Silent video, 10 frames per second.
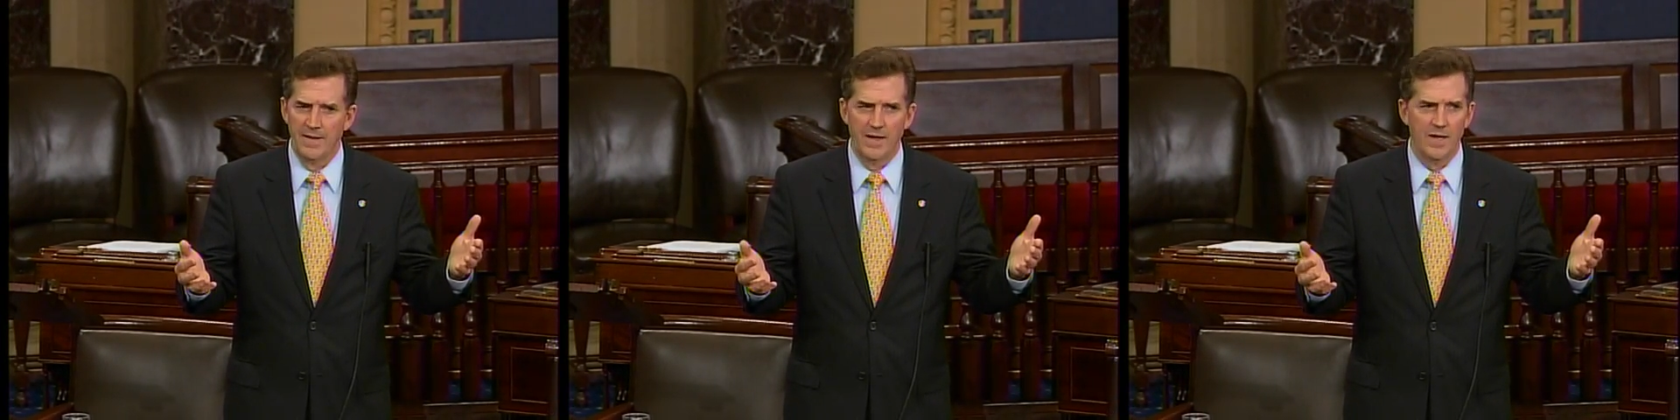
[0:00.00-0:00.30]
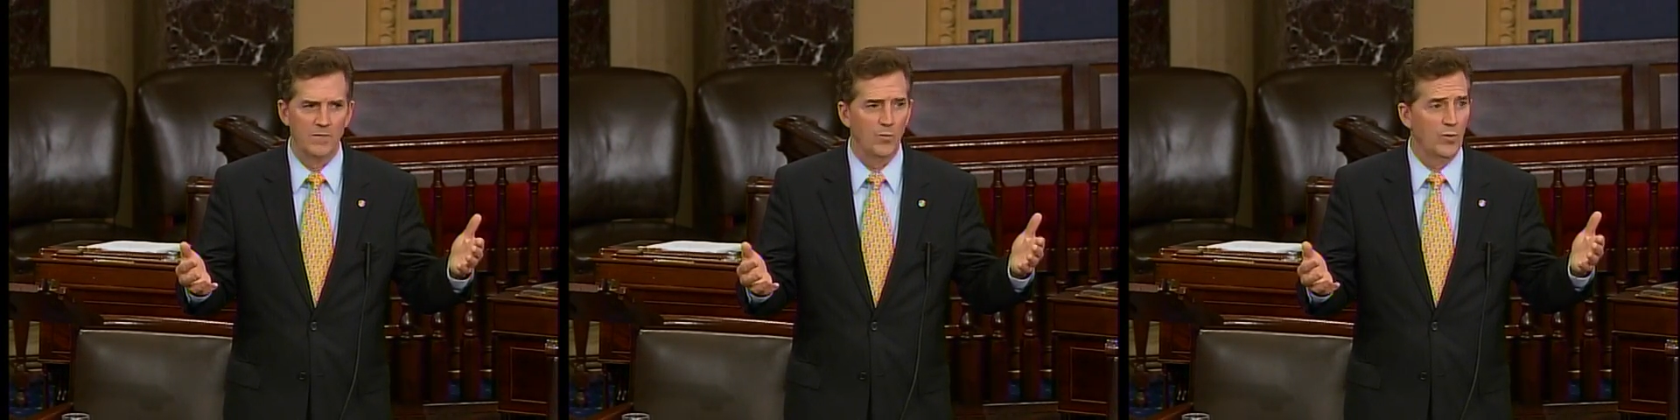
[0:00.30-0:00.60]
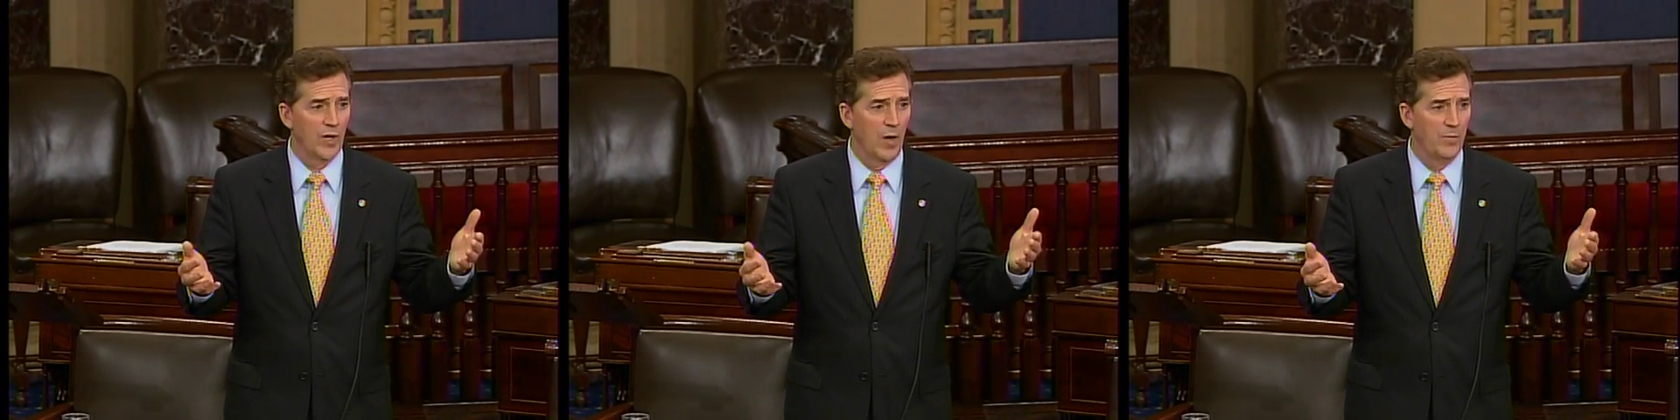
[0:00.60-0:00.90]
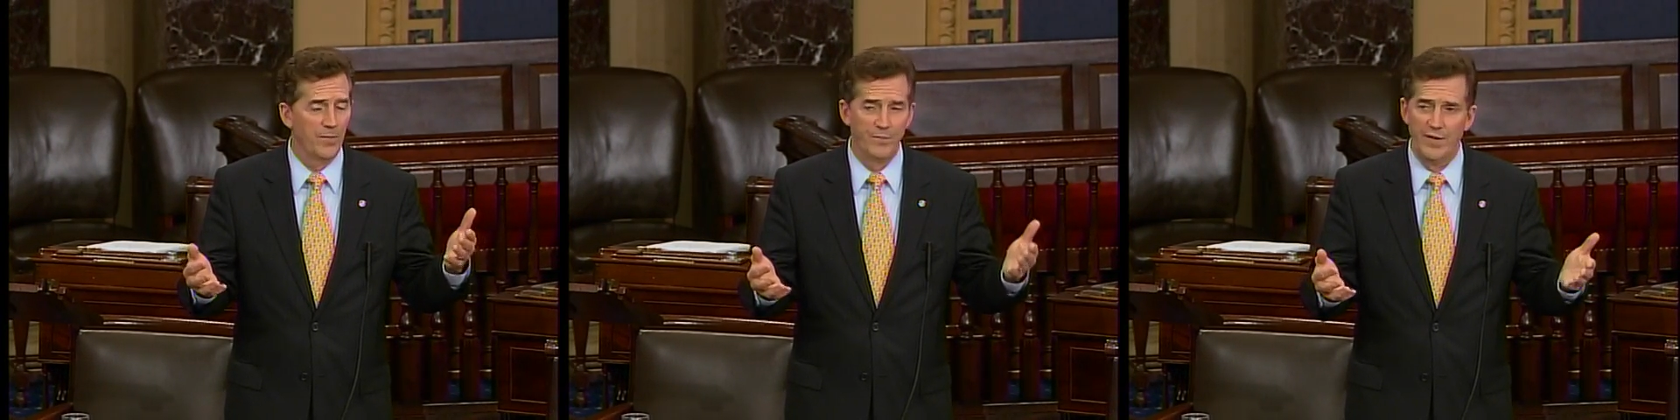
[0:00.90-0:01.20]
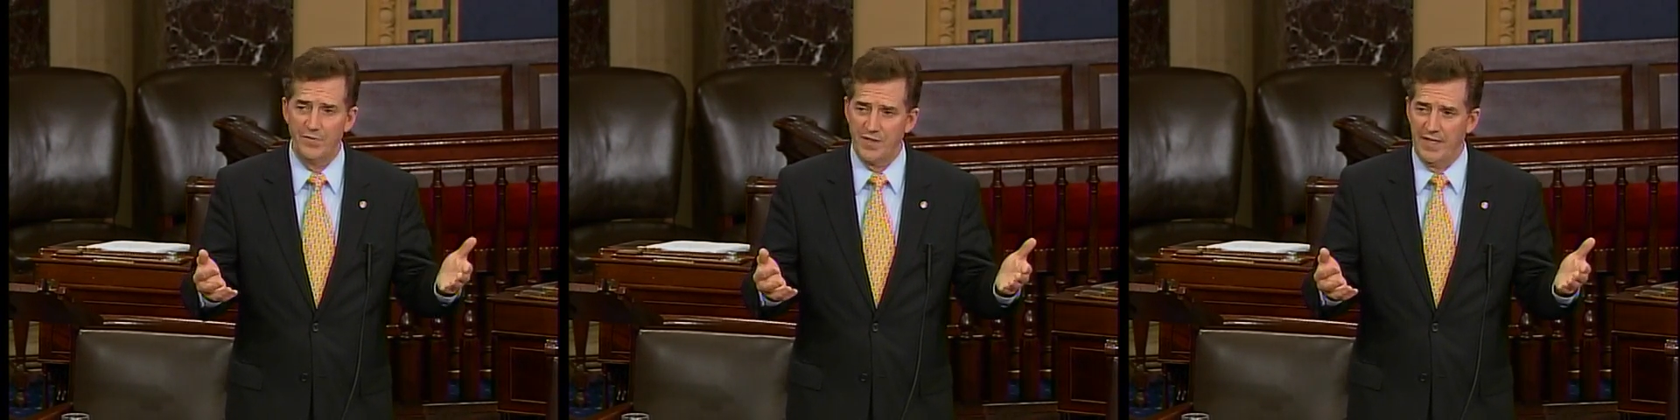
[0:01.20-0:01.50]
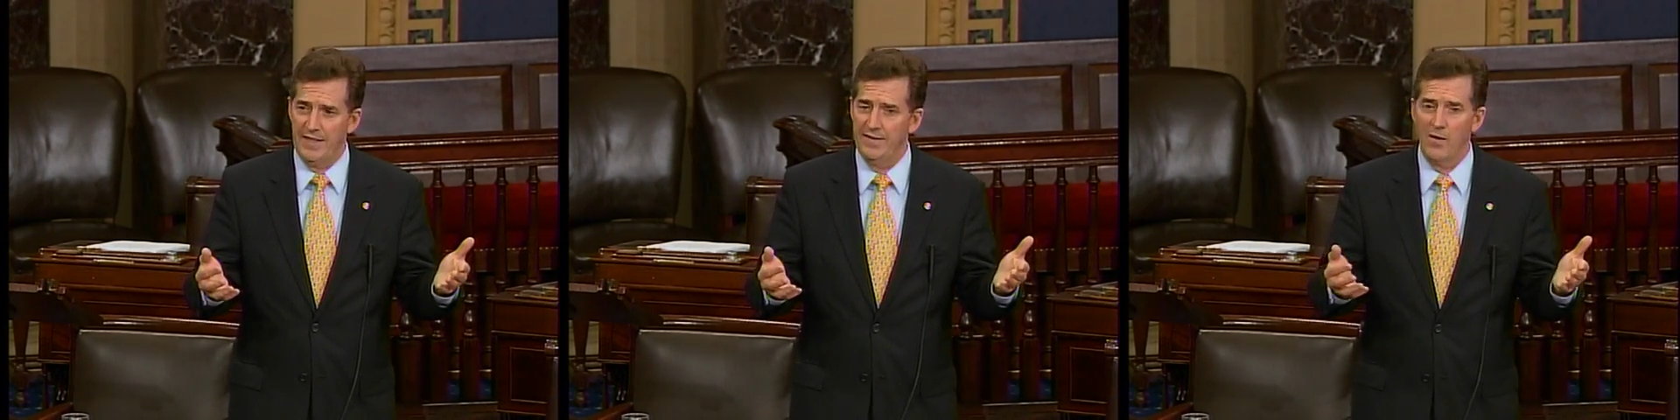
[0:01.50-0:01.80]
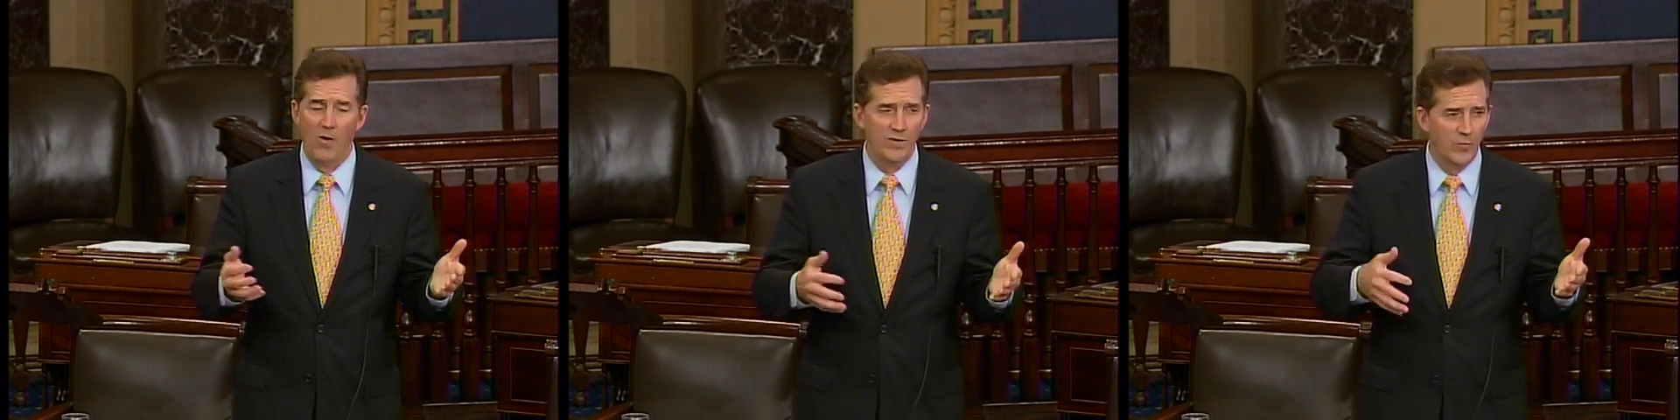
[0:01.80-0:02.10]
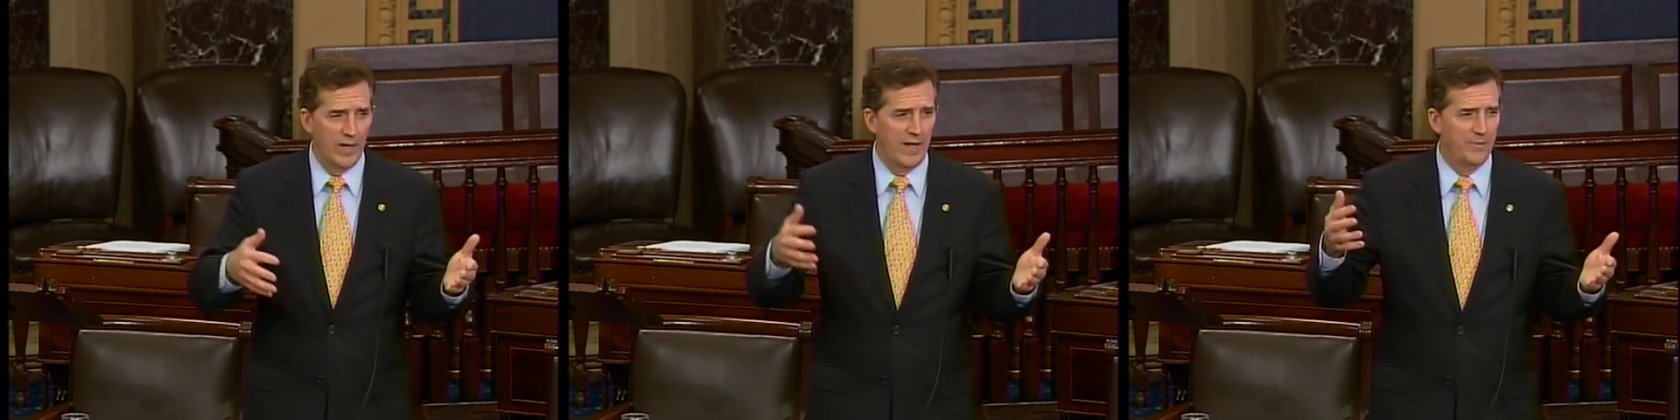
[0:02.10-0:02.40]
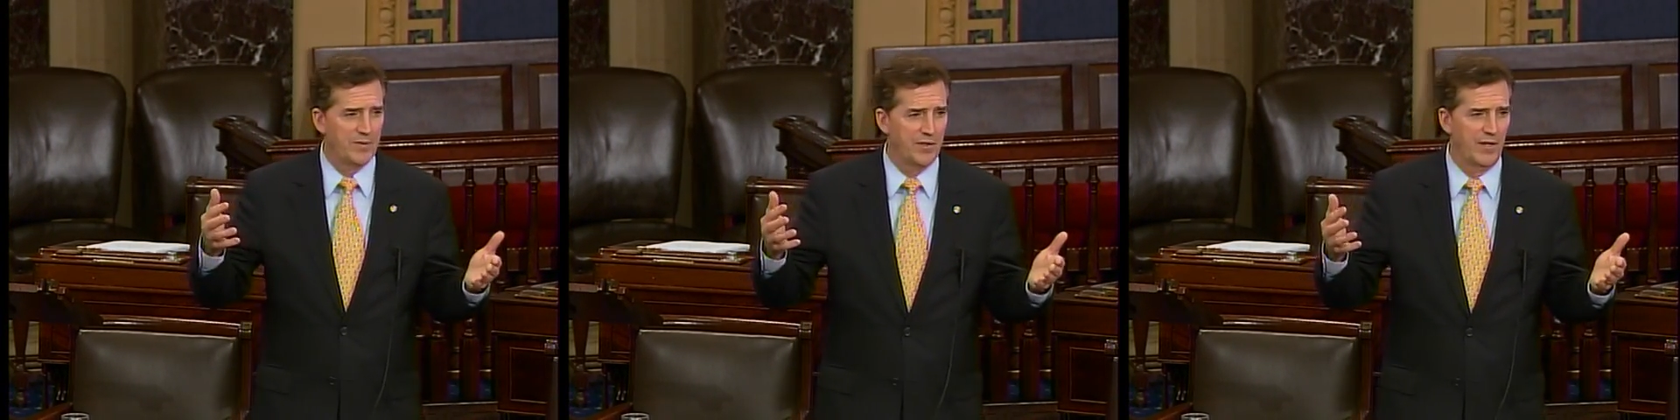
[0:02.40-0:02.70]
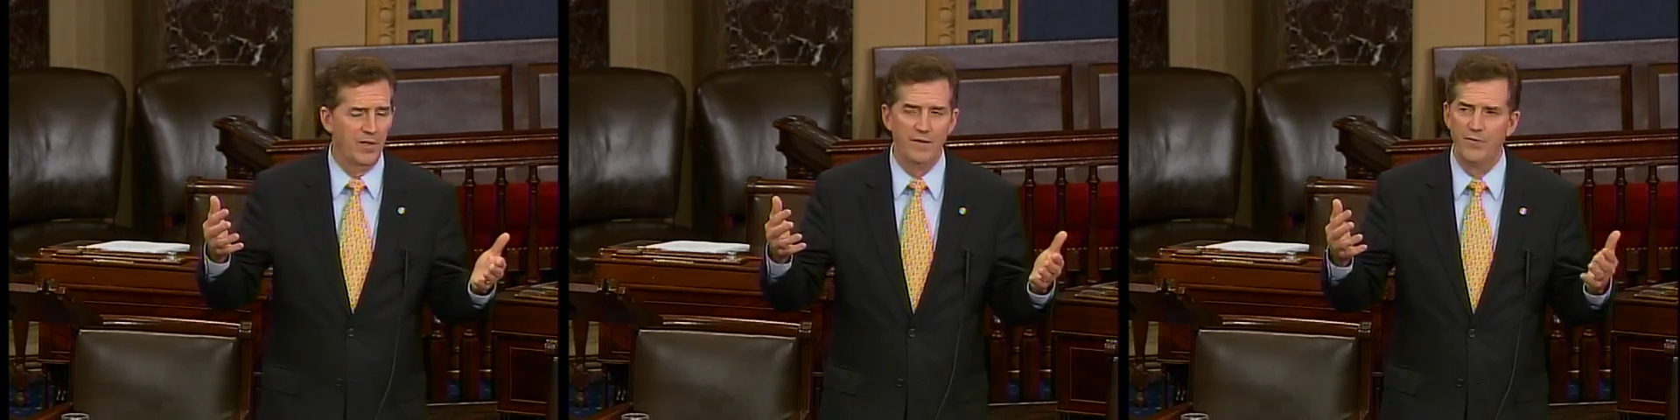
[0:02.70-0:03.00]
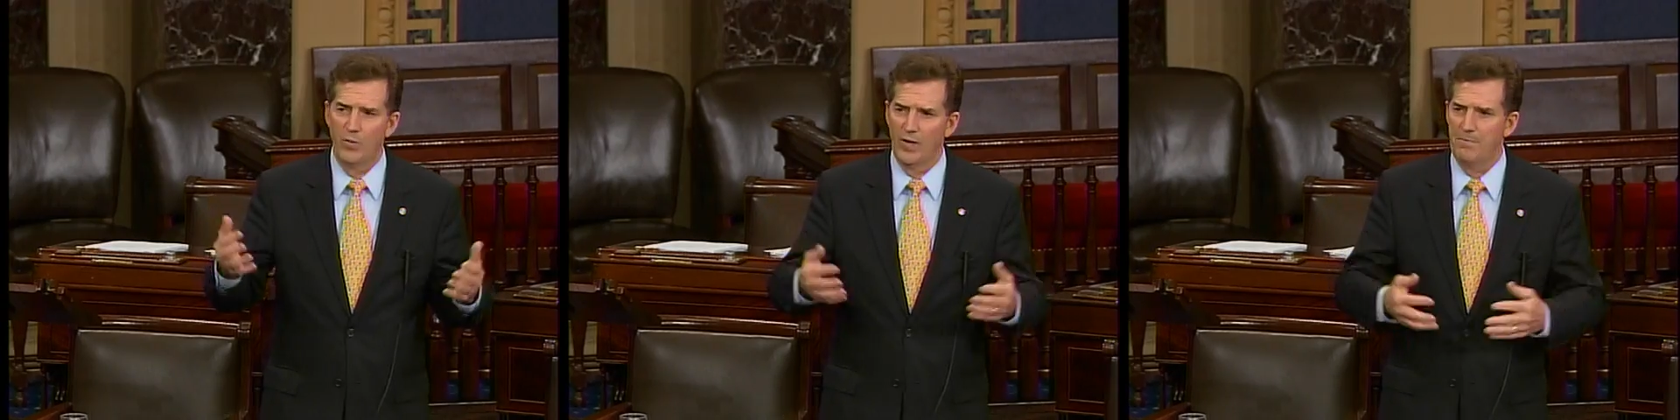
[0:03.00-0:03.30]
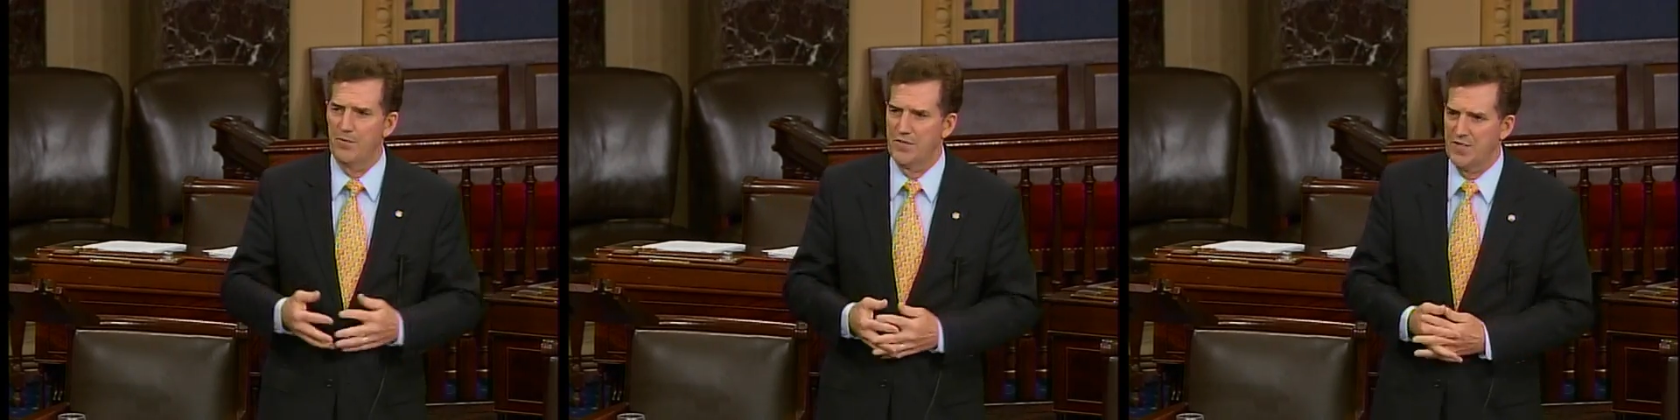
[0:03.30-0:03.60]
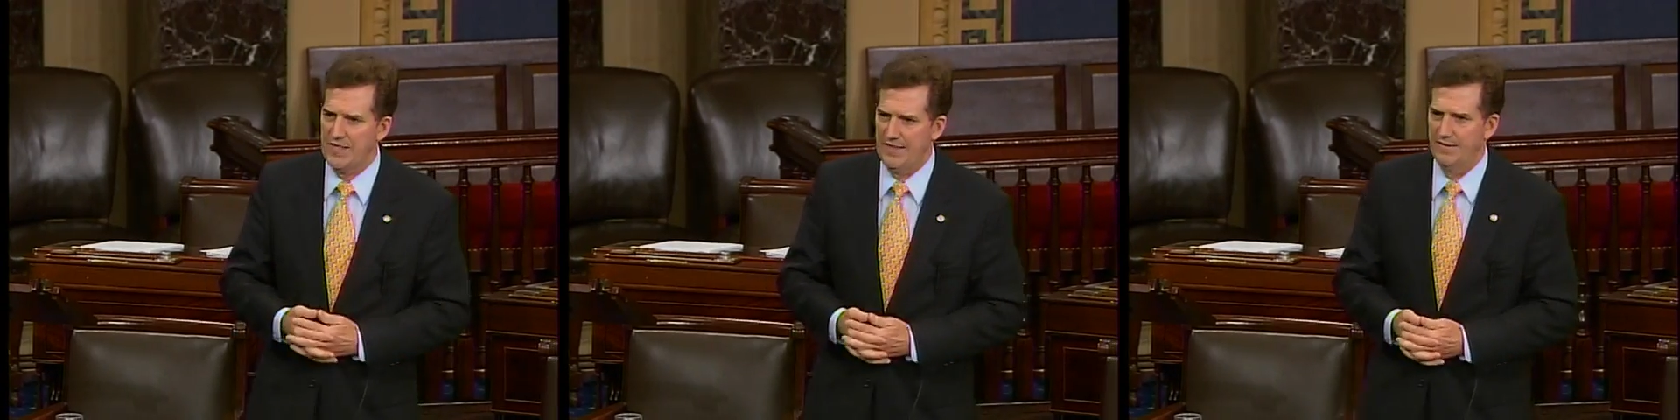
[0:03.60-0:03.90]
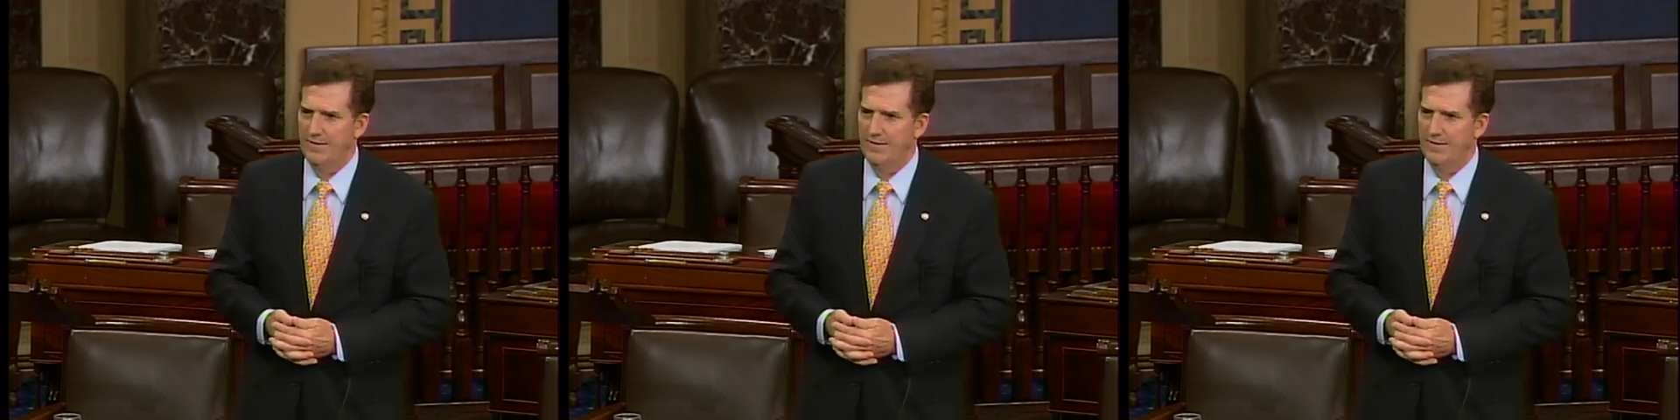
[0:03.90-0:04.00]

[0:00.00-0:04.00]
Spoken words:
will go from 15 all the way up to nearly 40%.